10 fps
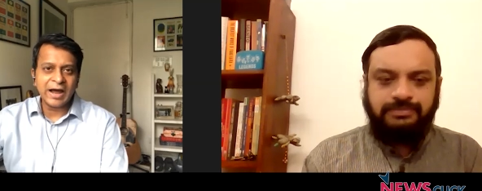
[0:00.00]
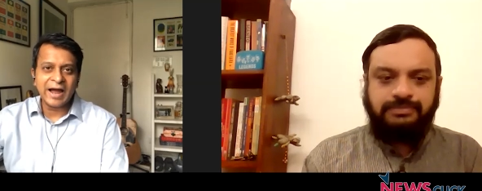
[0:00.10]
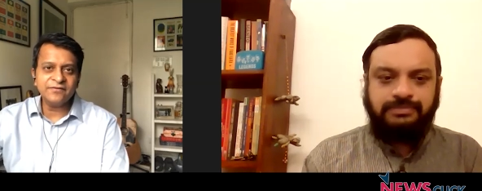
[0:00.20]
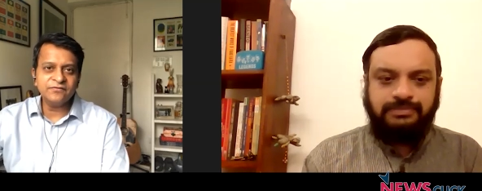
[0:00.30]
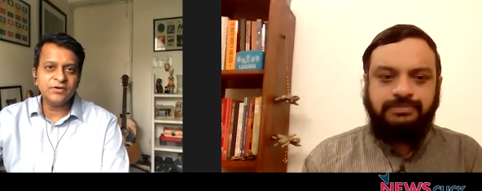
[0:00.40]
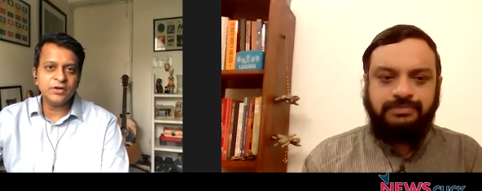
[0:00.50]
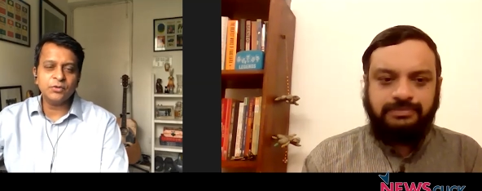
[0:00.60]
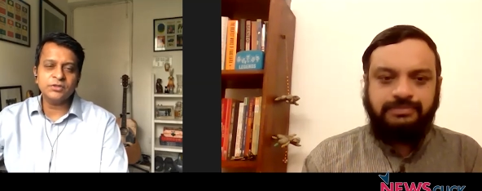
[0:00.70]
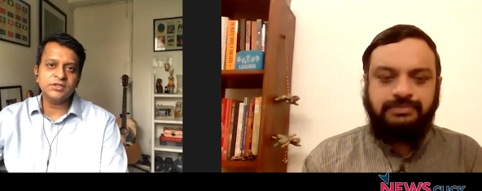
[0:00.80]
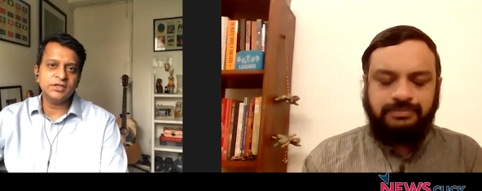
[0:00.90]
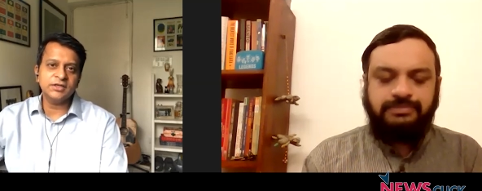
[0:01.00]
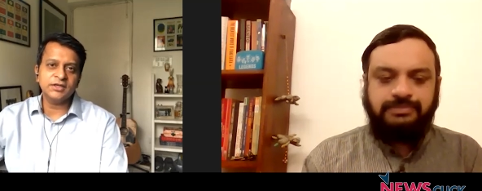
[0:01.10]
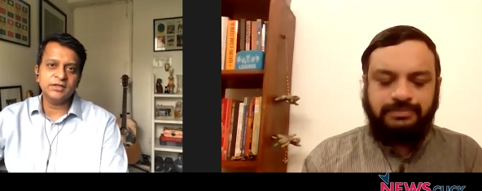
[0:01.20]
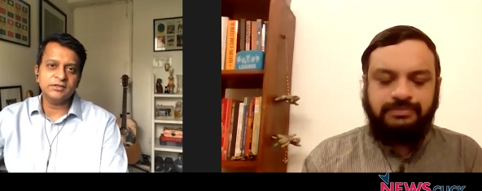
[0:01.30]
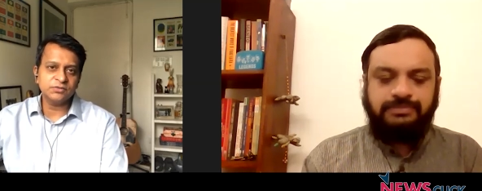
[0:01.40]
Speaker 1: high frequency
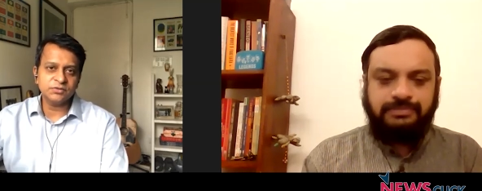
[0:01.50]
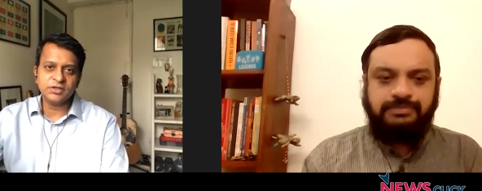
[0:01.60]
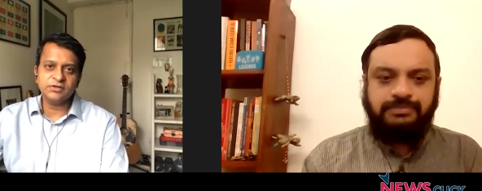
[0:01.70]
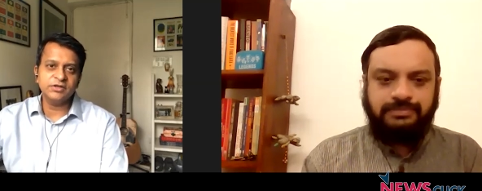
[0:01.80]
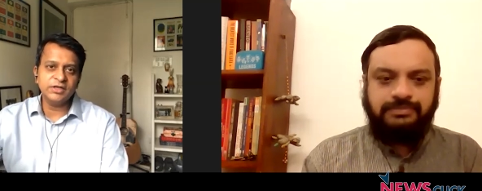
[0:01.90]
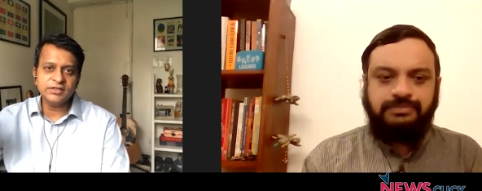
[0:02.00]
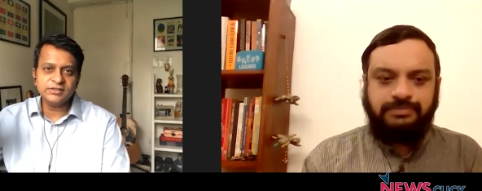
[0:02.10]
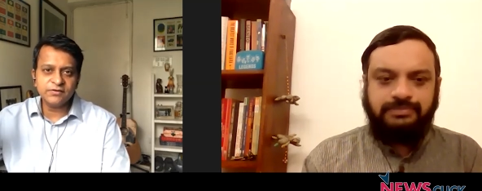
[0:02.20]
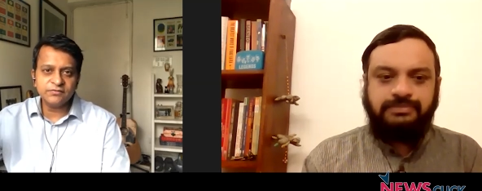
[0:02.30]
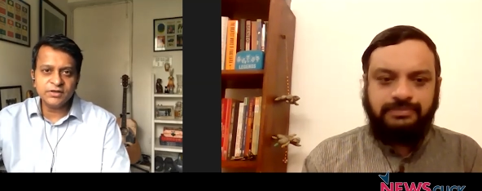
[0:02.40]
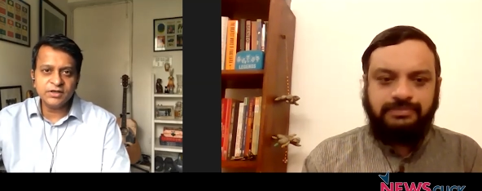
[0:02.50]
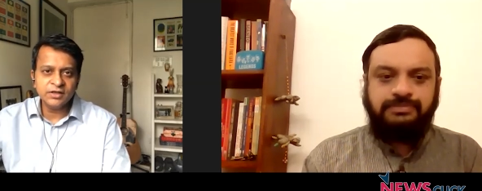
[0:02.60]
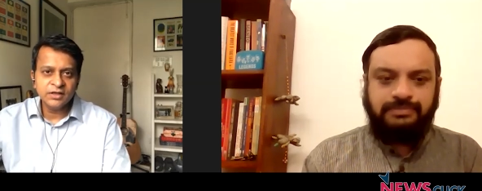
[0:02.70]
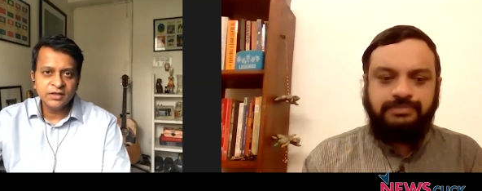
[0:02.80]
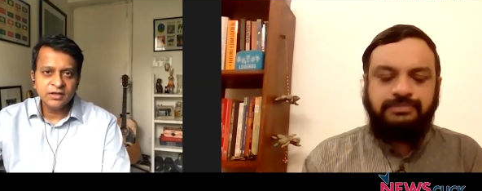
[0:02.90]
indicators, which are released
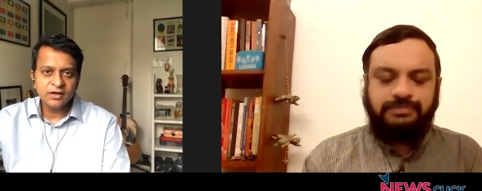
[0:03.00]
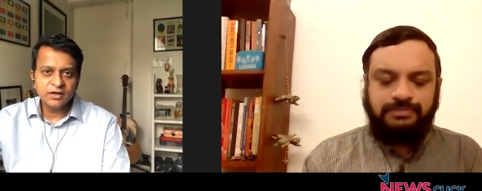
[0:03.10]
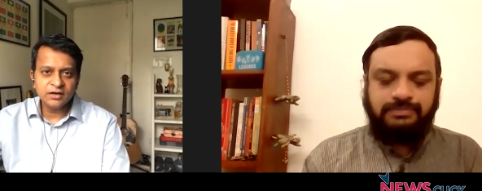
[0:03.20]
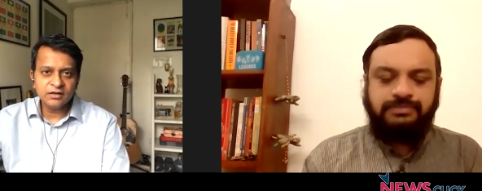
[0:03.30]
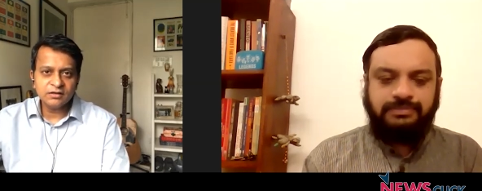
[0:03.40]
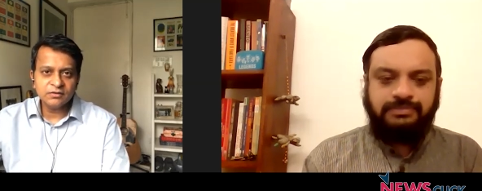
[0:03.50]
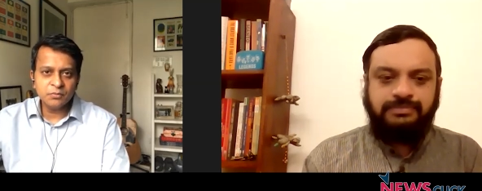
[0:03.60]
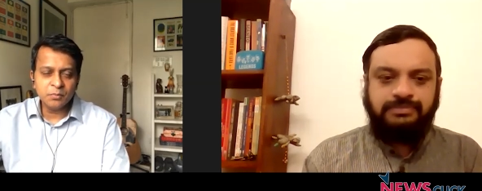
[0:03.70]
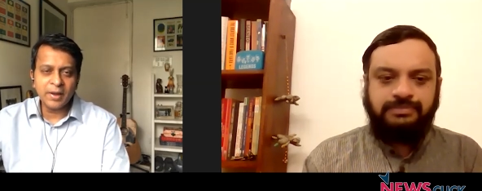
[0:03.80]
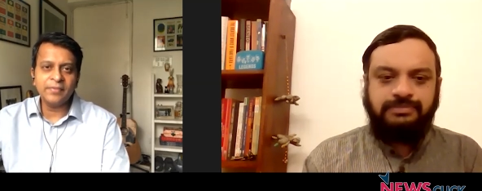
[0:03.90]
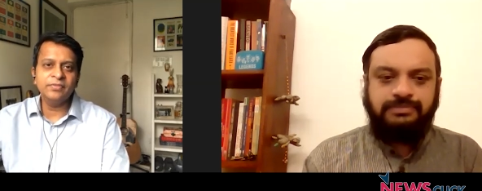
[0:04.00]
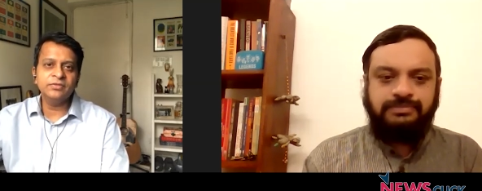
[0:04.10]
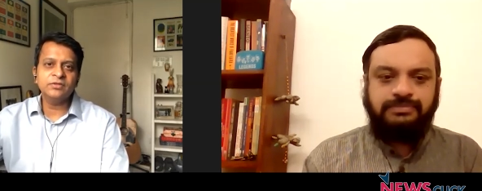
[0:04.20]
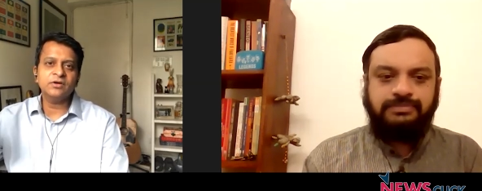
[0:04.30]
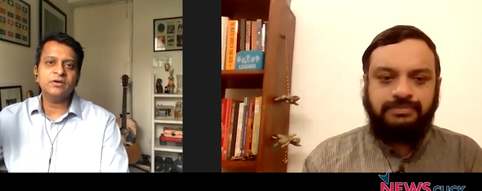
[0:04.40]
every uh, a
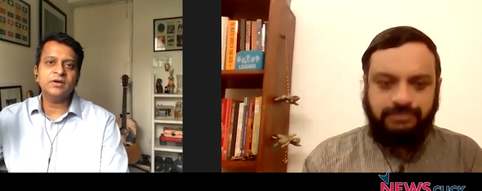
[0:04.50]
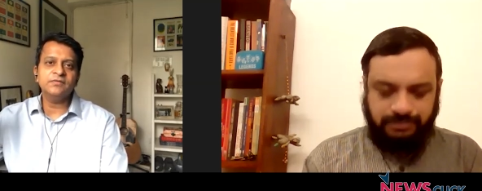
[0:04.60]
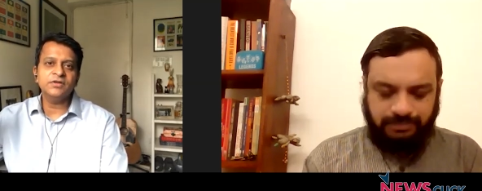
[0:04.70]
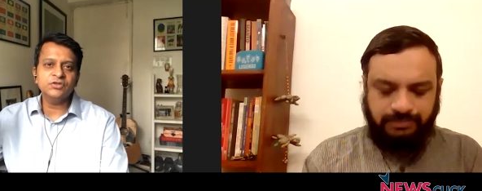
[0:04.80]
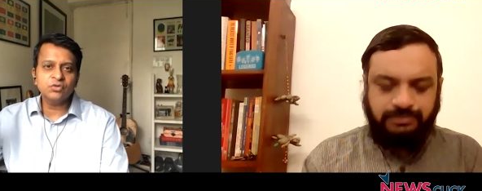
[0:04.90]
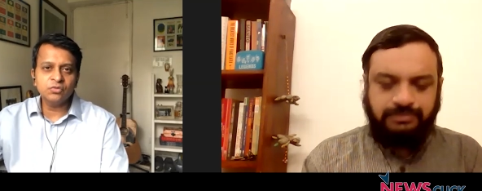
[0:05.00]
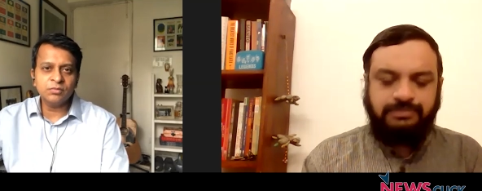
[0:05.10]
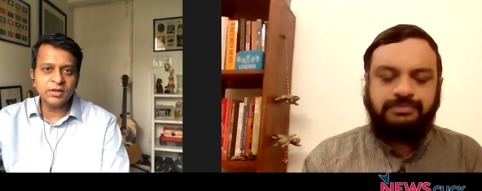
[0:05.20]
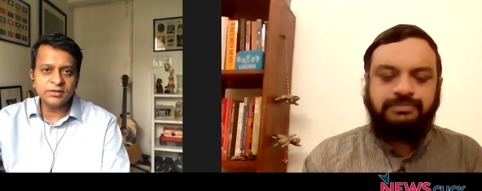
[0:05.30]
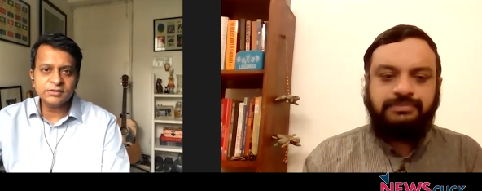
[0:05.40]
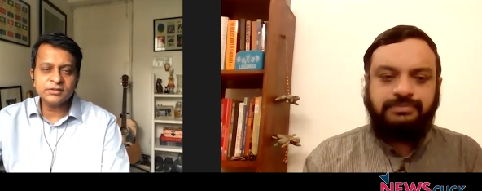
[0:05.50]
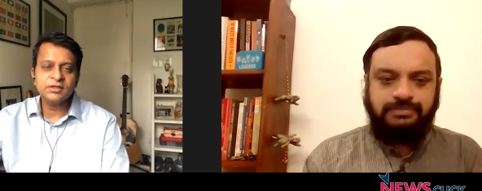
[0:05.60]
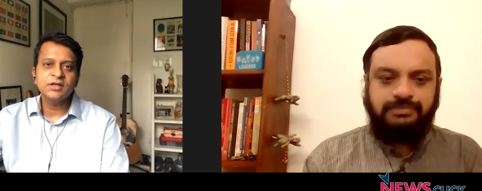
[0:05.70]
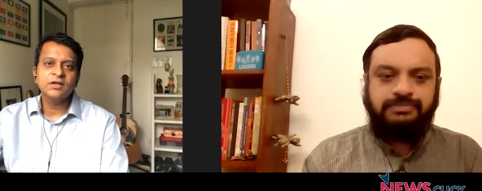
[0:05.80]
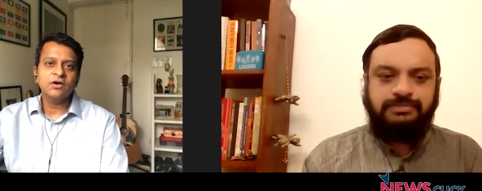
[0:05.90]
month or every two months
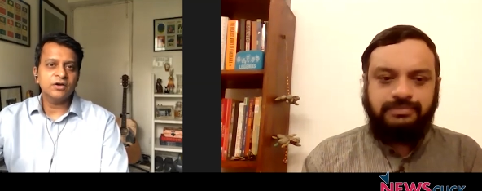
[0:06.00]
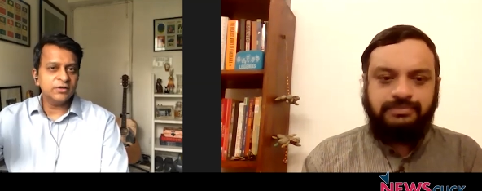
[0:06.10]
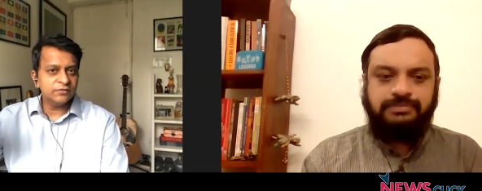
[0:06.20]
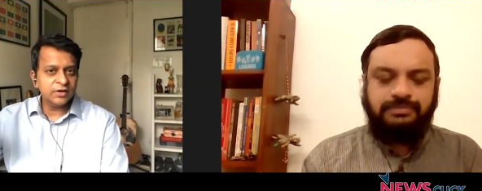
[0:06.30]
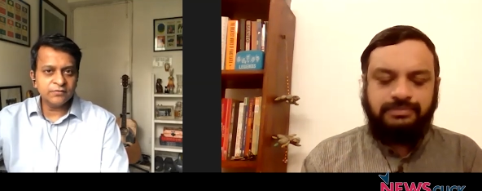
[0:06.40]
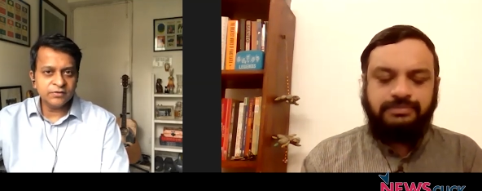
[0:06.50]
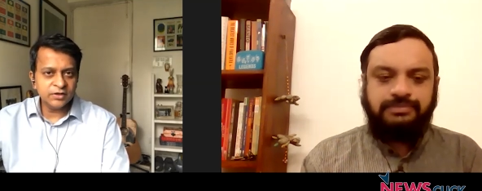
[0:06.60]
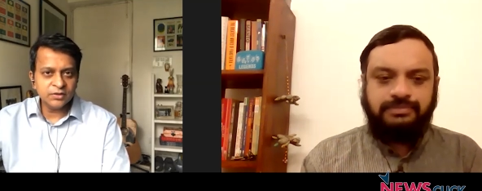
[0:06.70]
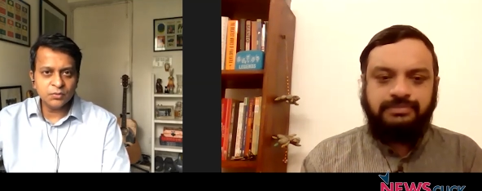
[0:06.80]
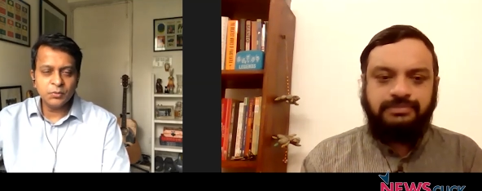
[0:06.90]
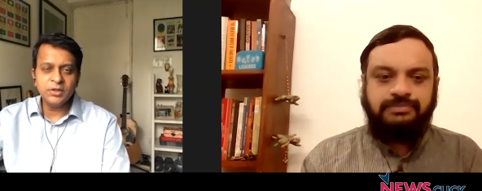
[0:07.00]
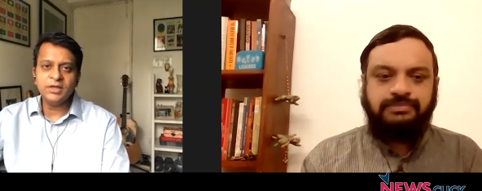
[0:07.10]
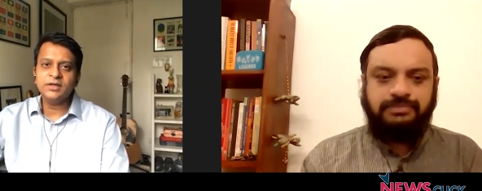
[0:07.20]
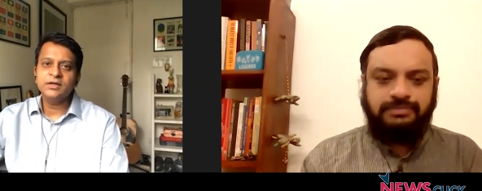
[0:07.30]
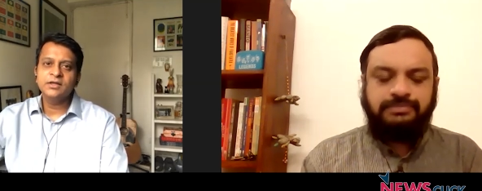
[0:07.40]
or even every
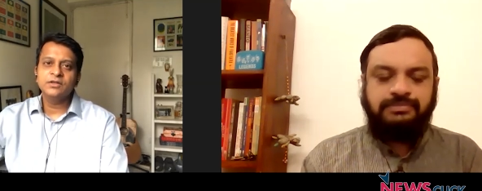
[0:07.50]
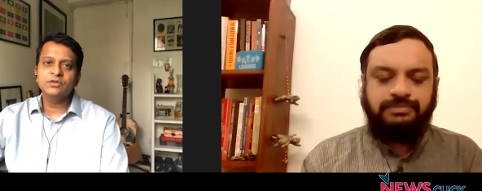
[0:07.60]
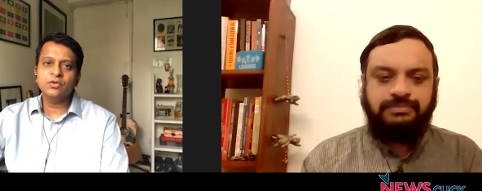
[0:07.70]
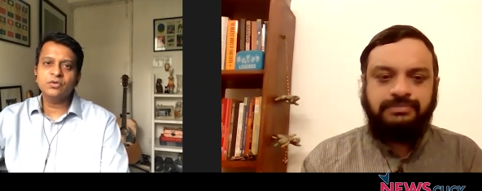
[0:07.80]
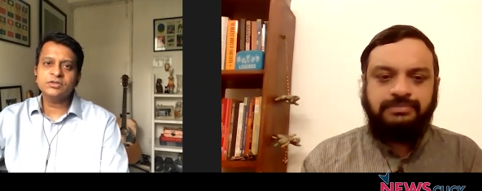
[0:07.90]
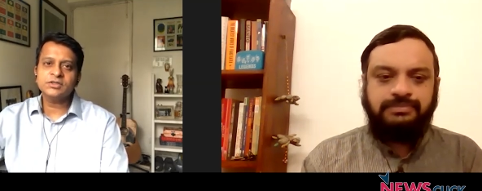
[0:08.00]
week, those